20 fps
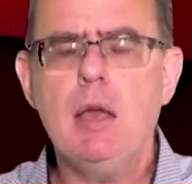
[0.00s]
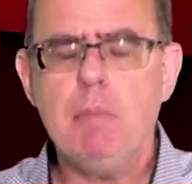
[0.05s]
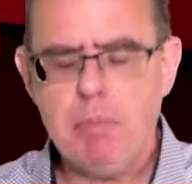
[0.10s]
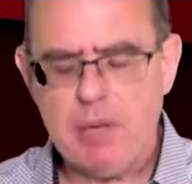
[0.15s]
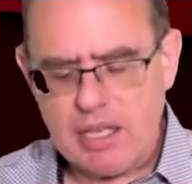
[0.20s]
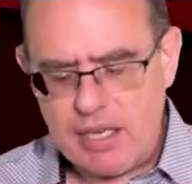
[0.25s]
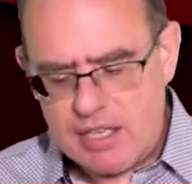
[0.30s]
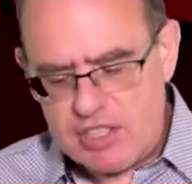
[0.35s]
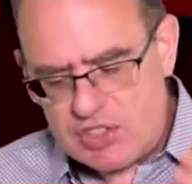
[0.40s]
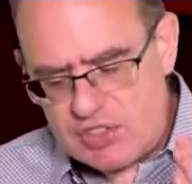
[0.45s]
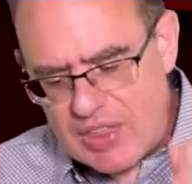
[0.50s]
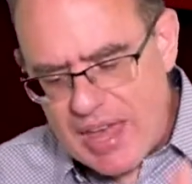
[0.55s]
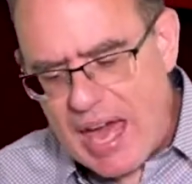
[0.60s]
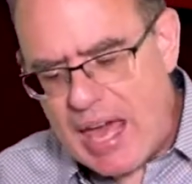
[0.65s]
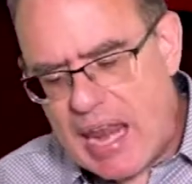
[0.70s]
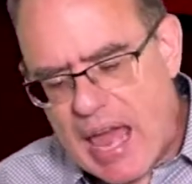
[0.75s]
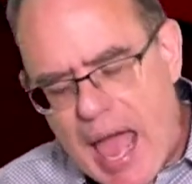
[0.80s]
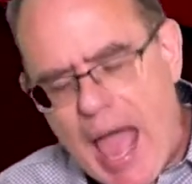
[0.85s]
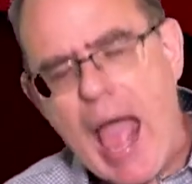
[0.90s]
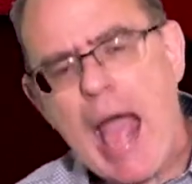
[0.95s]
Because
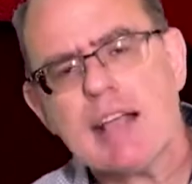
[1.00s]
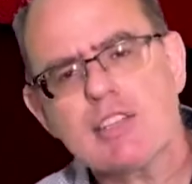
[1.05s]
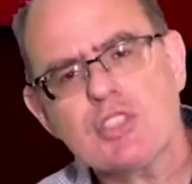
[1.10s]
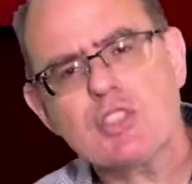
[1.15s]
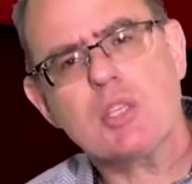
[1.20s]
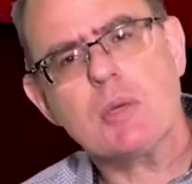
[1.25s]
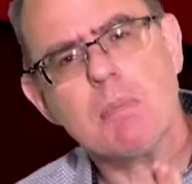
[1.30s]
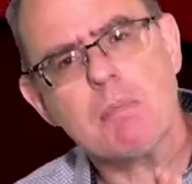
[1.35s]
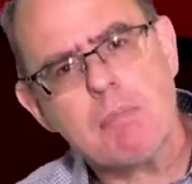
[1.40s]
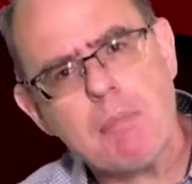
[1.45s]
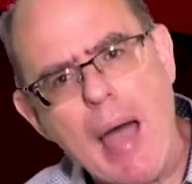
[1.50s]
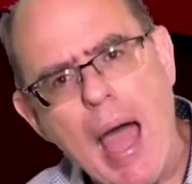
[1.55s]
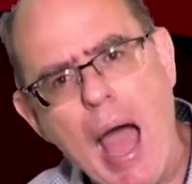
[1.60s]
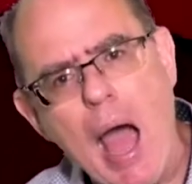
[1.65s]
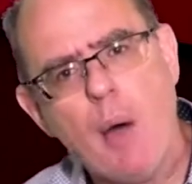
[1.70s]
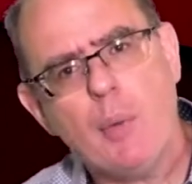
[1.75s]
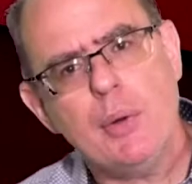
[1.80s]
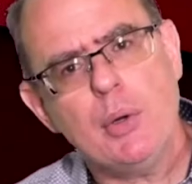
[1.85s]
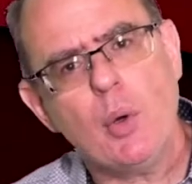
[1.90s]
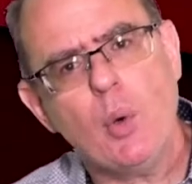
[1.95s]
that has to
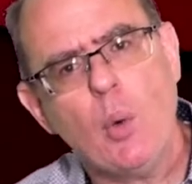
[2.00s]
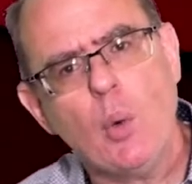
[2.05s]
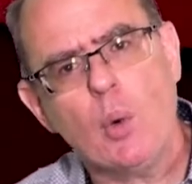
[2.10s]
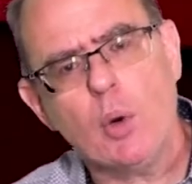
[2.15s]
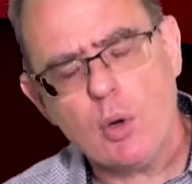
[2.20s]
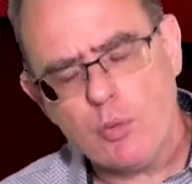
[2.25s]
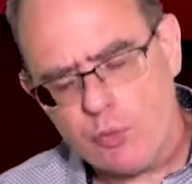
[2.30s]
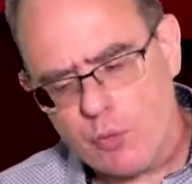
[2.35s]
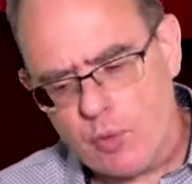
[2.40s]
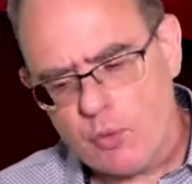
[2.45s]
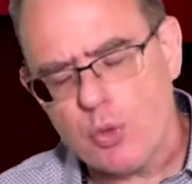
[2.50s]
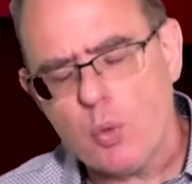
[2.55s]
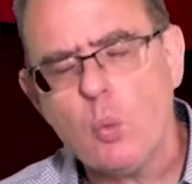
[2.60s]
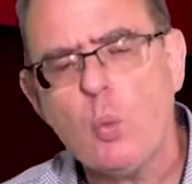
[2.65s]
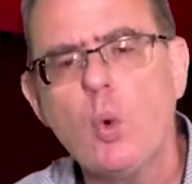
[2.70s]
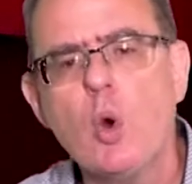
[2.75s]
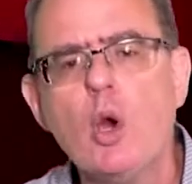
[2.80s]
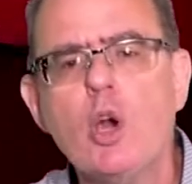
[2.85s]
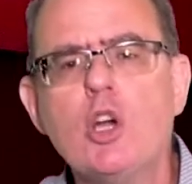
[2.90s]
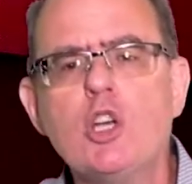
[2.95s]
bow in order for the
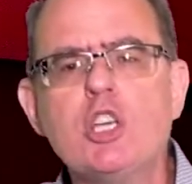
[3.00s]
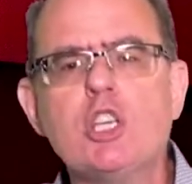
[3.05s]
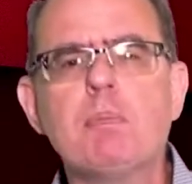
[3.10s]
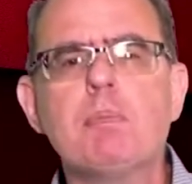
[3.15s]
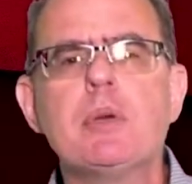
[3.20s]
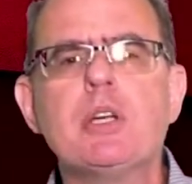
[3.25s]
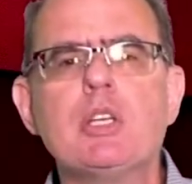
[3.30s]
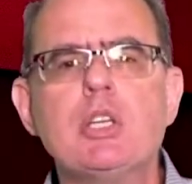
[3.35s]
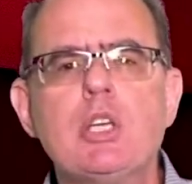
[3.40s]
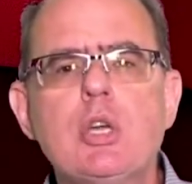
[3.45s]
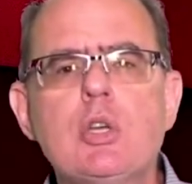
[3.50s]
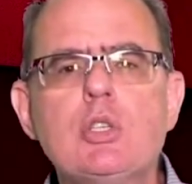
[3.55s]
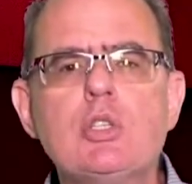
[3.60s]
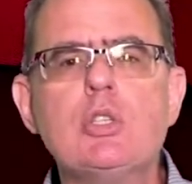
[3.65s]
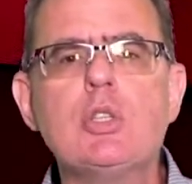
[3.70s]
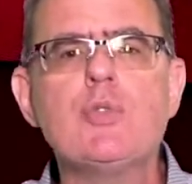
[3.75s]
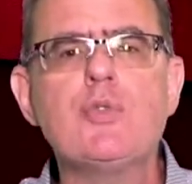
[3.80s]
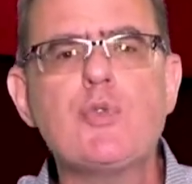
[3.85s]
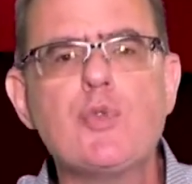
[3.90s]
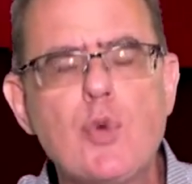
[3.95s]
word to produce
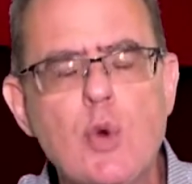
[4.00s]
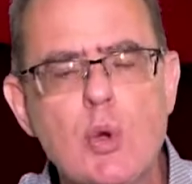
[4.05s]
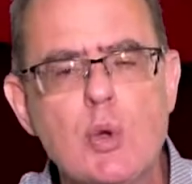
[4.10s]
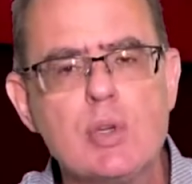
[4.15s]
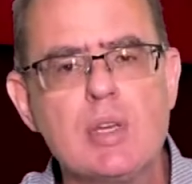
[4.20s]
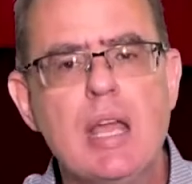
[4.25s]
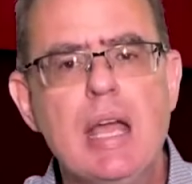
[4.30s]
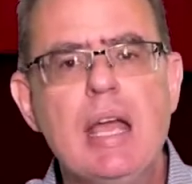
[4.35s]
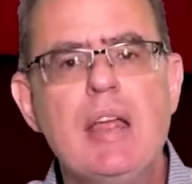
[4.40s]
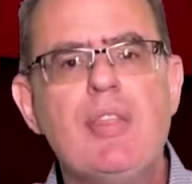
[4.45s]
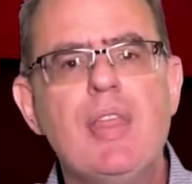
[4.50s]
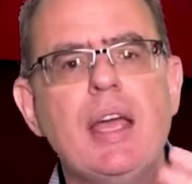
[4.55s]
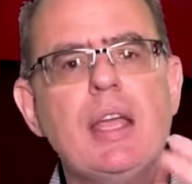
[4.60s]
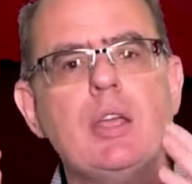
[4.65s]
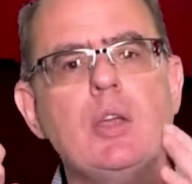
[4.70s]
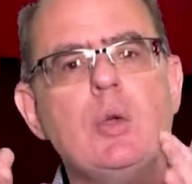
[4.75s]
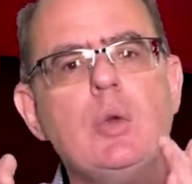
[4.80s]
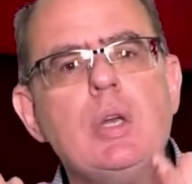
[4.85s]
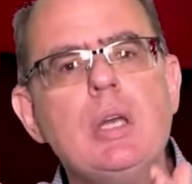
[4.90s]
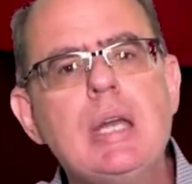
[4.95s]
the fruit that
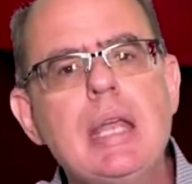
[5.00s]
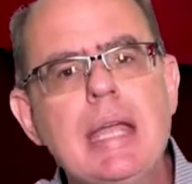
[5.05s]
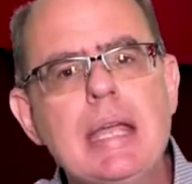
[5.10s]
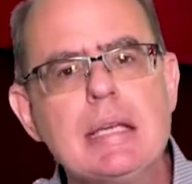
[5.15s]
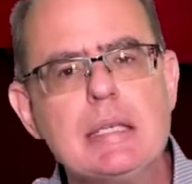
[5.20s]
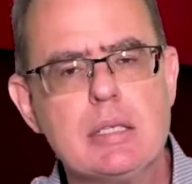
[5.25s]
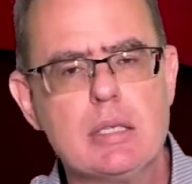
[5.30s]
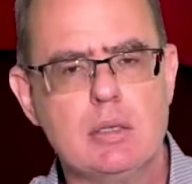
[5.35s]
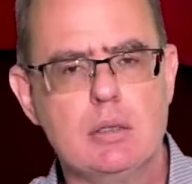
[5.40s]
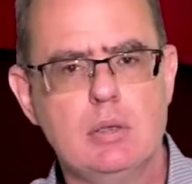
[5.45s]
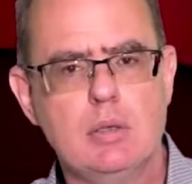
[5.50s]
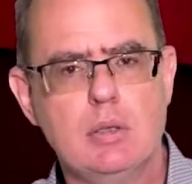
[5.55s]
you need